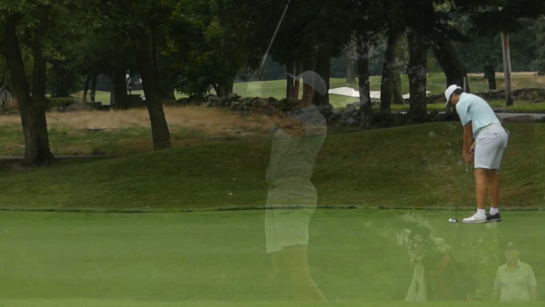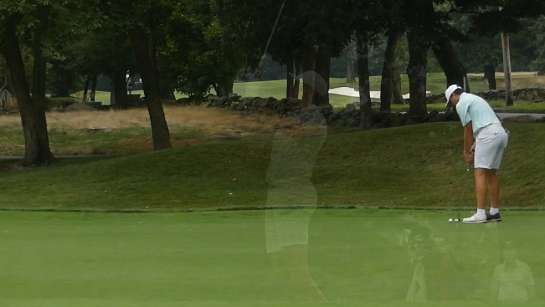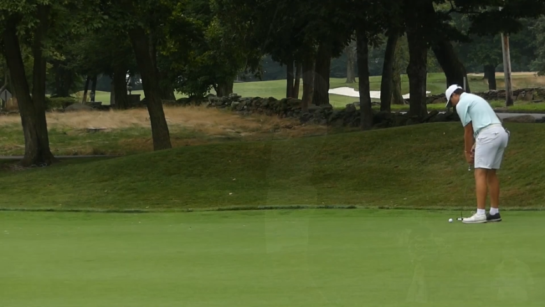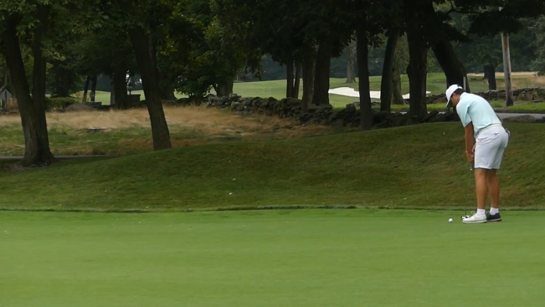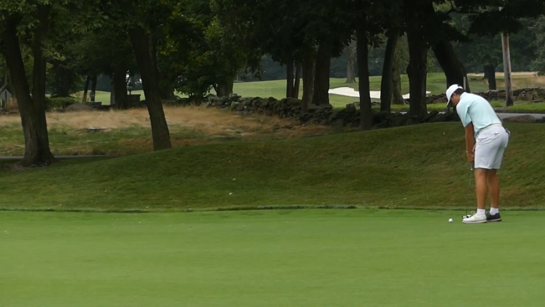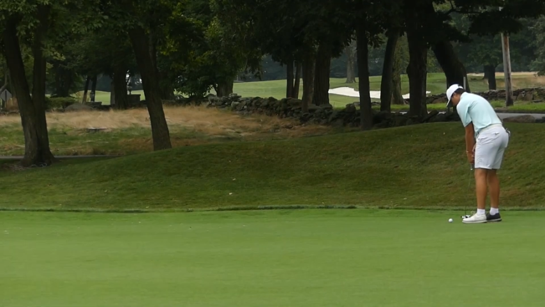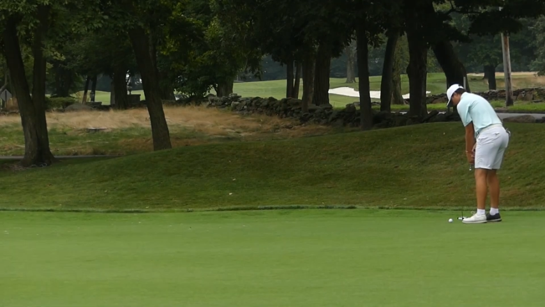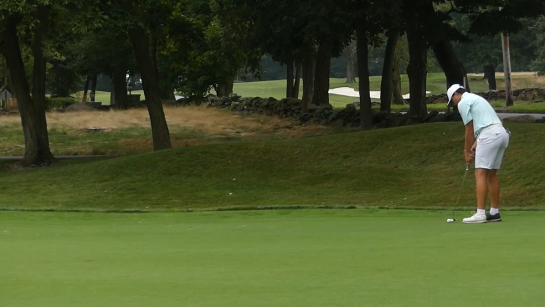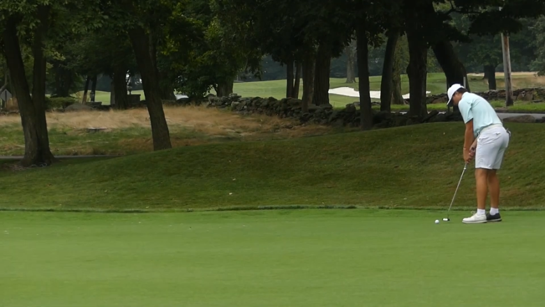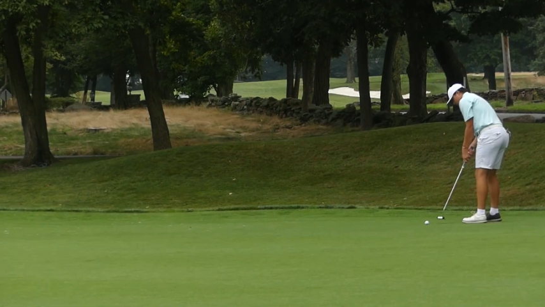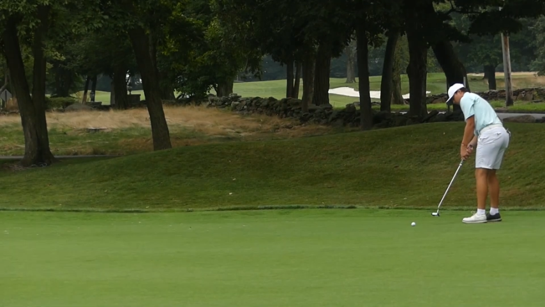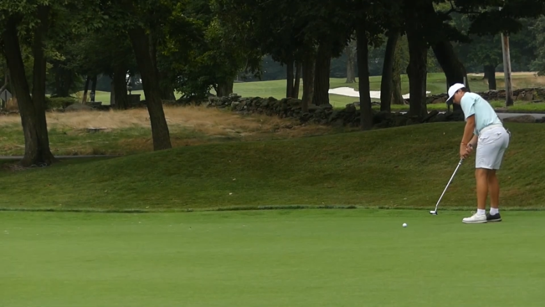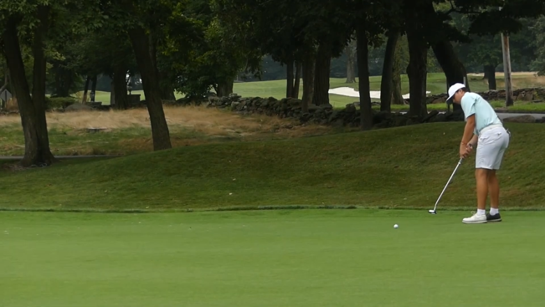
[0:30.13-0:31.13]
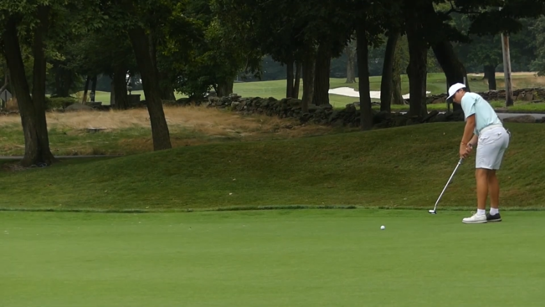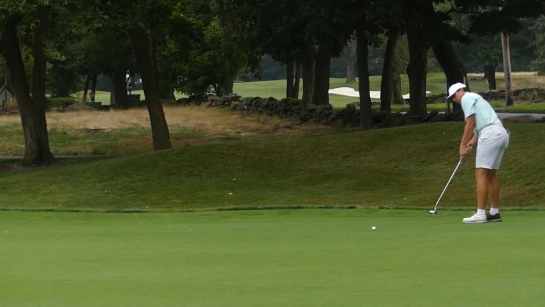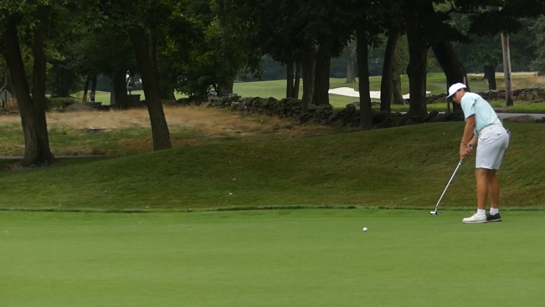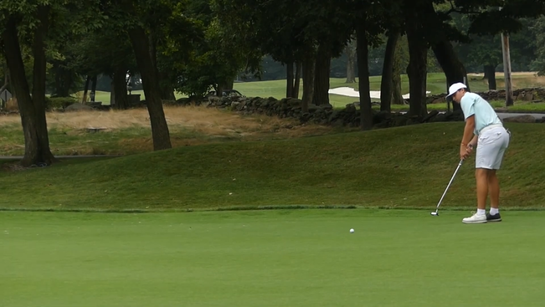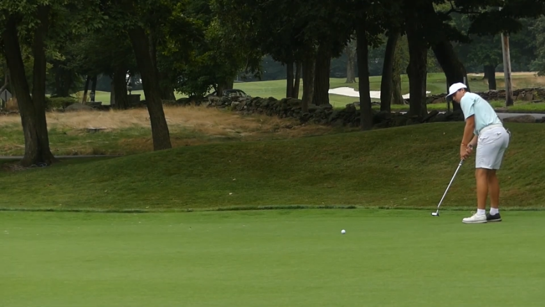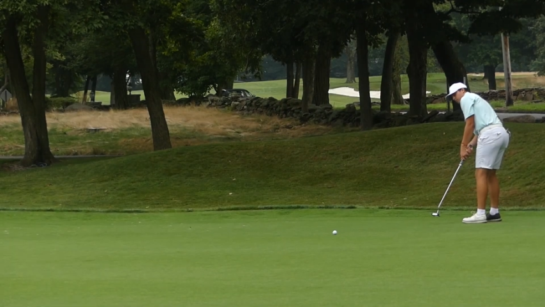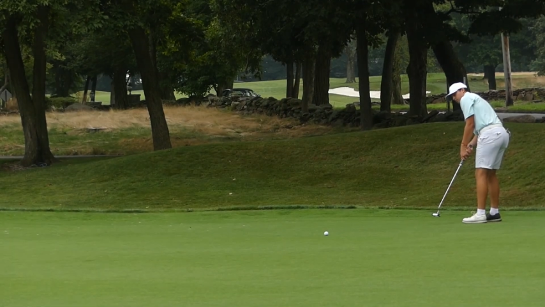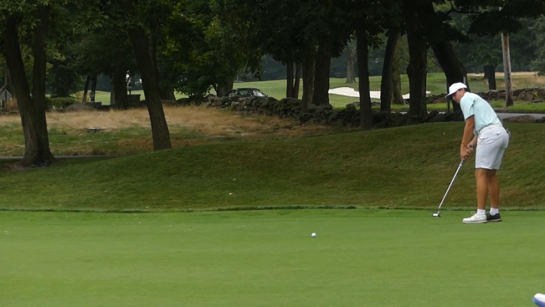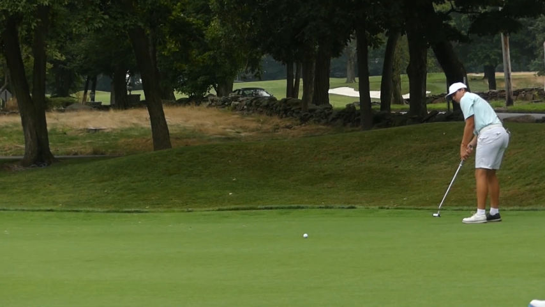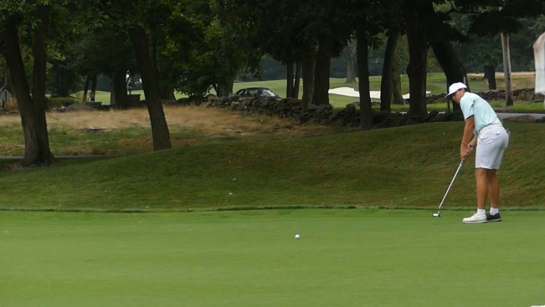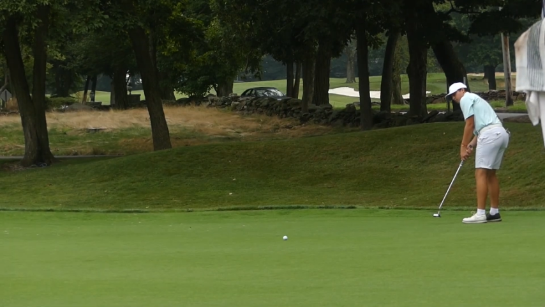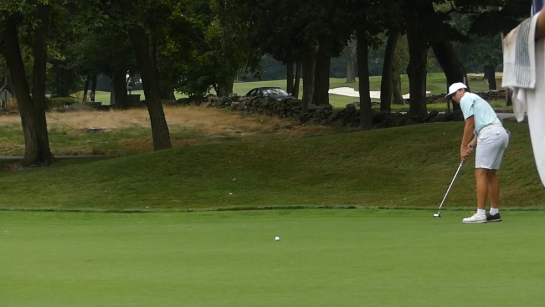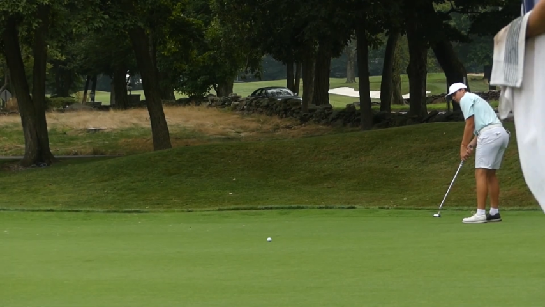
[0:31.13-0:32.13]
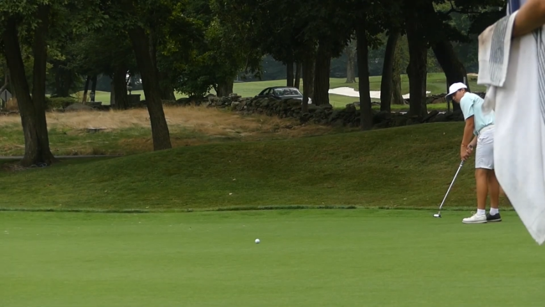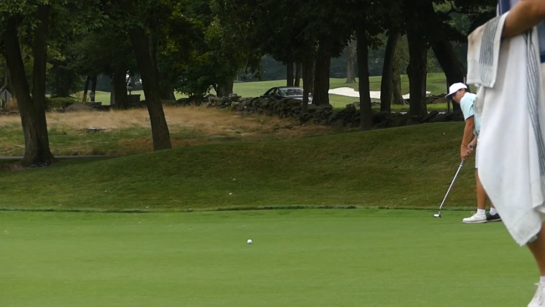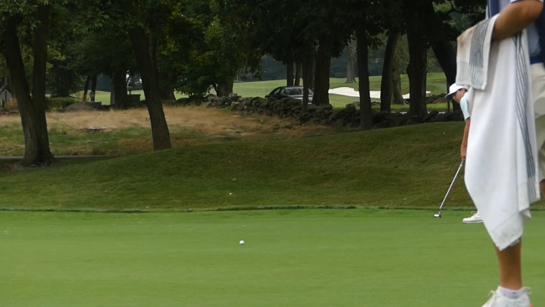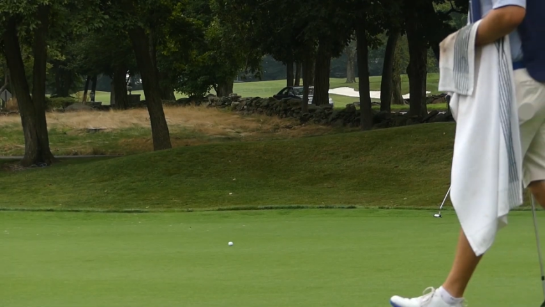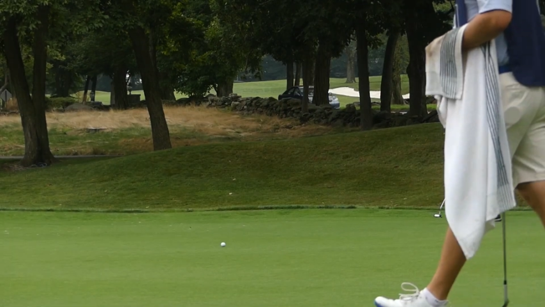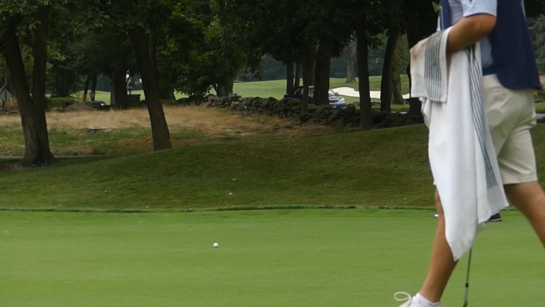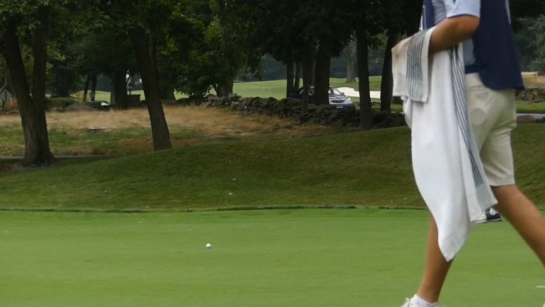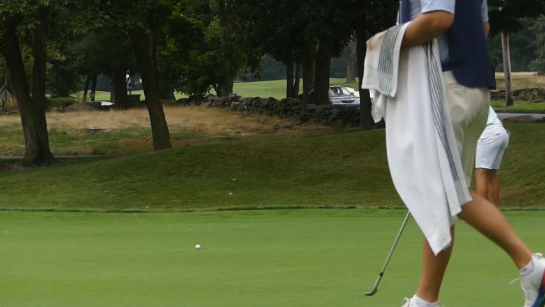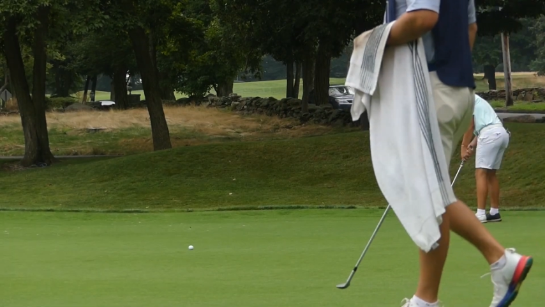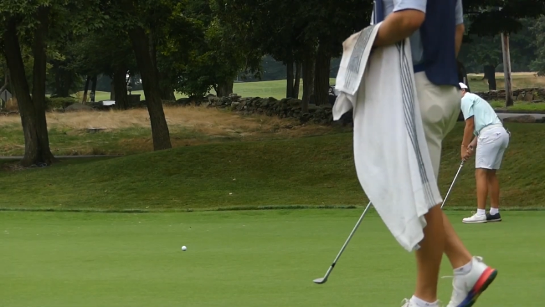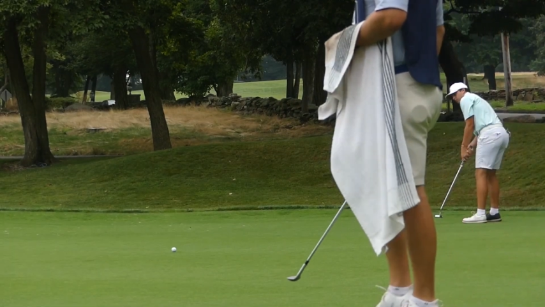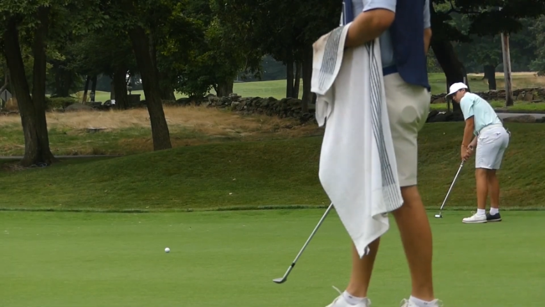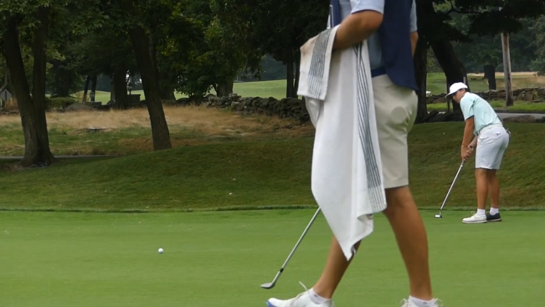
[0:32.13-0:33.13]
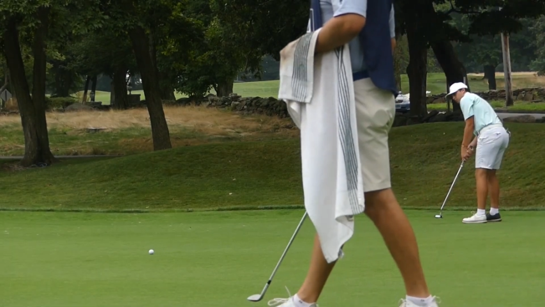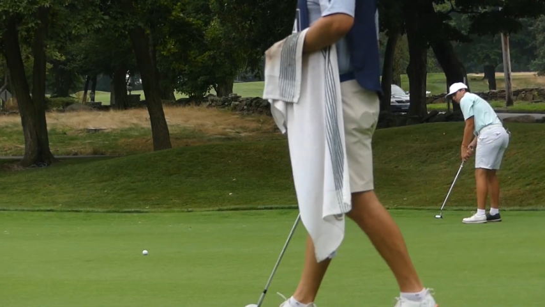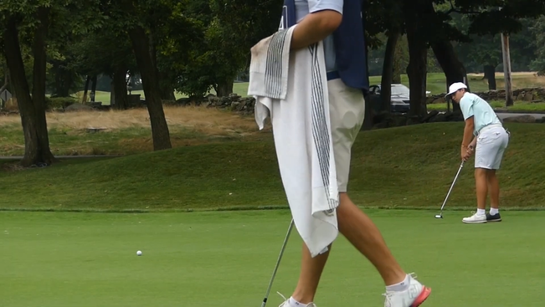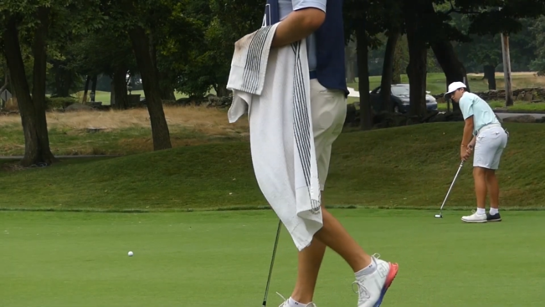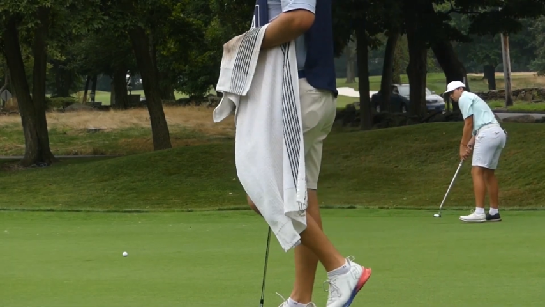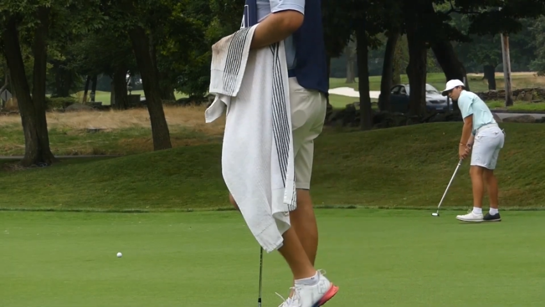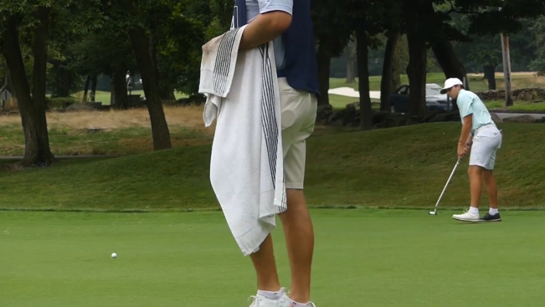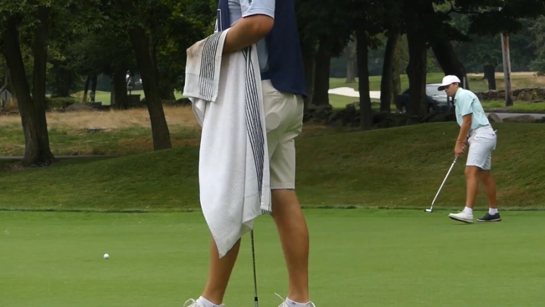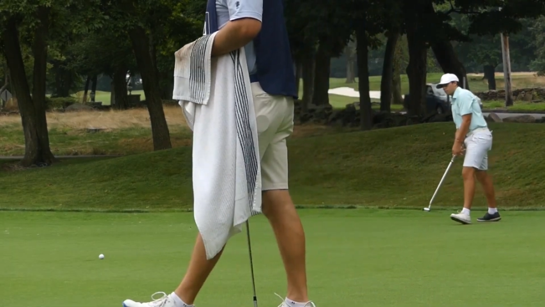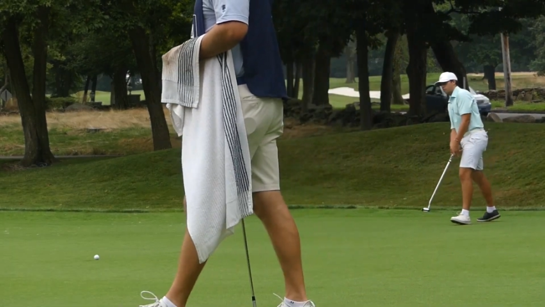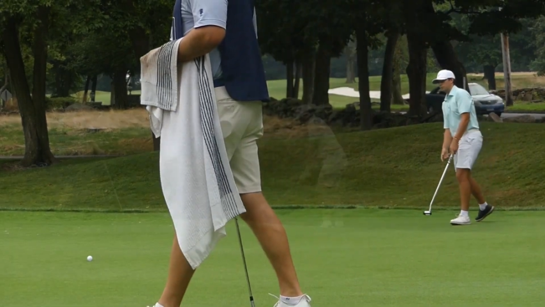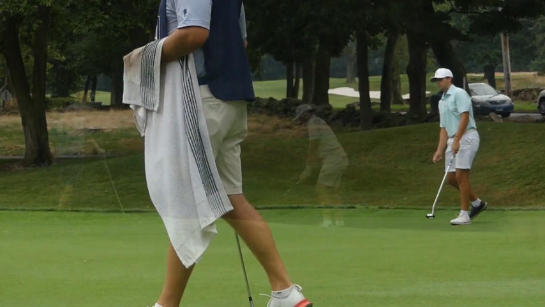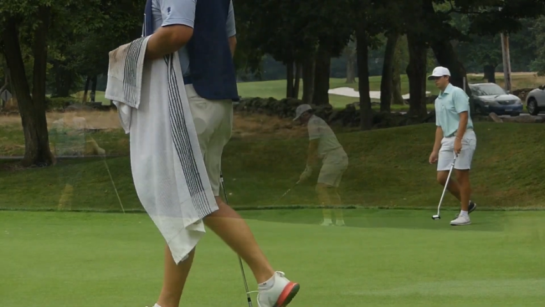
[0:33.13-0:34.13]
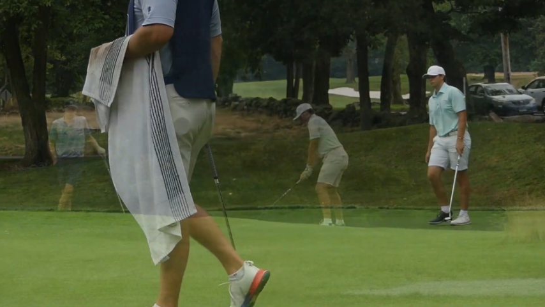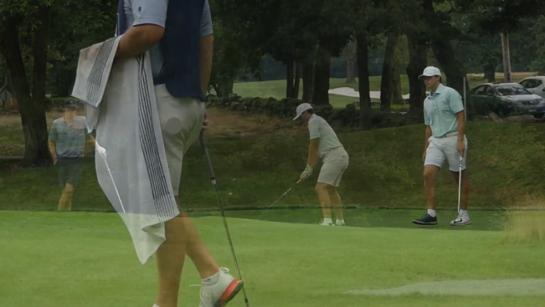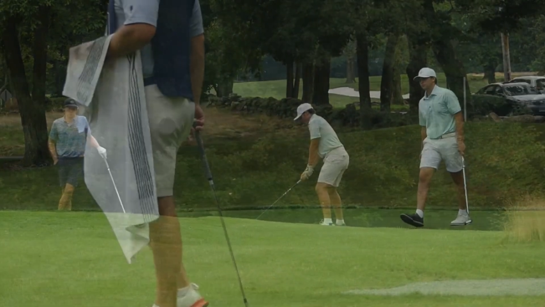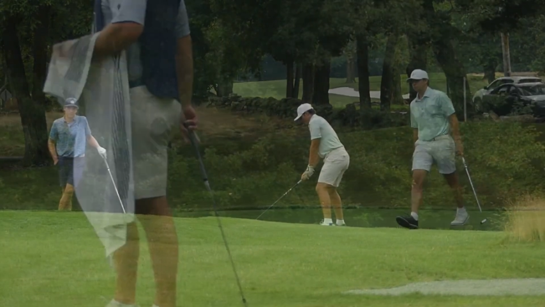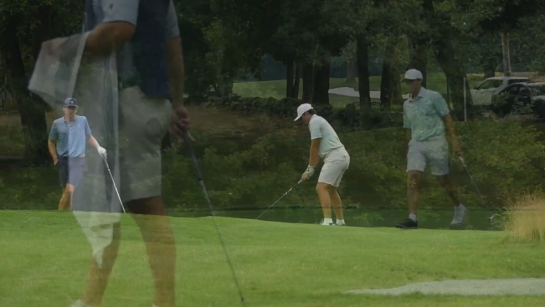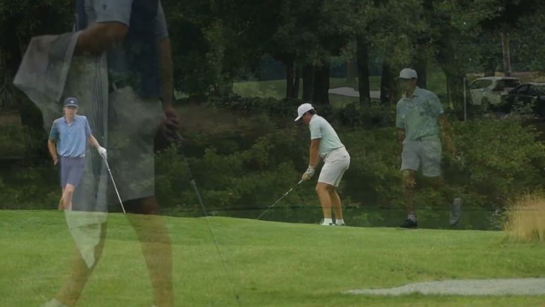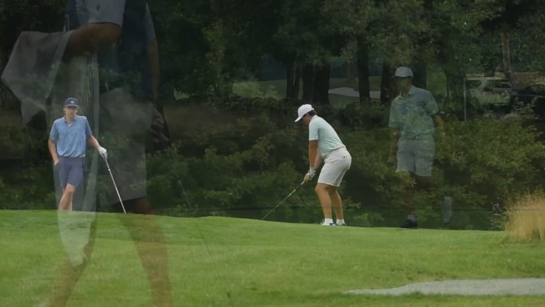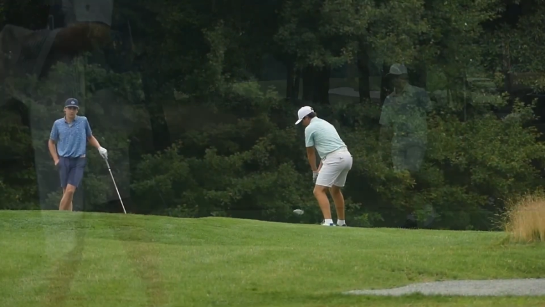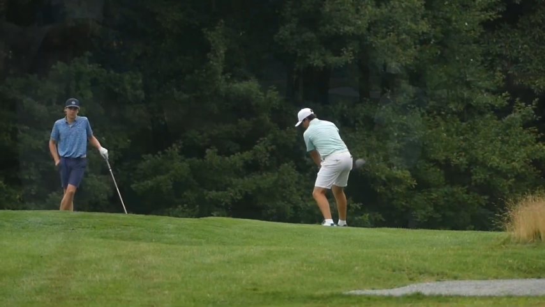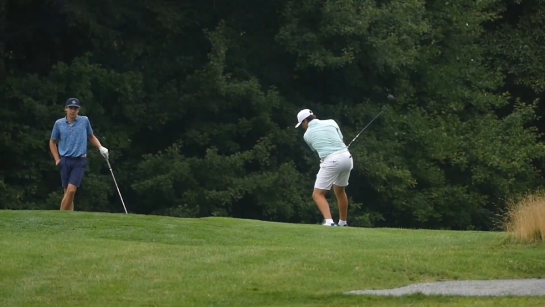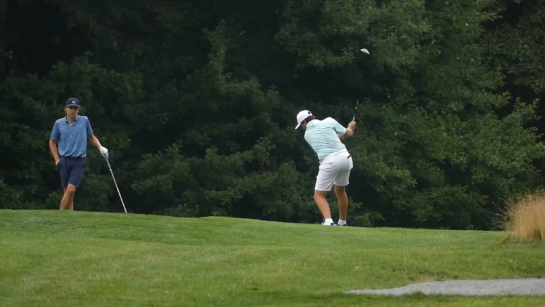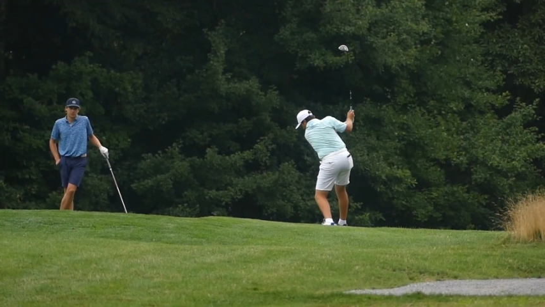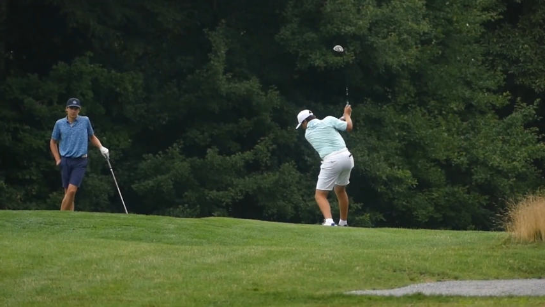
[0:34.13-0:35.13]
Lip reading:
(no speaker visible)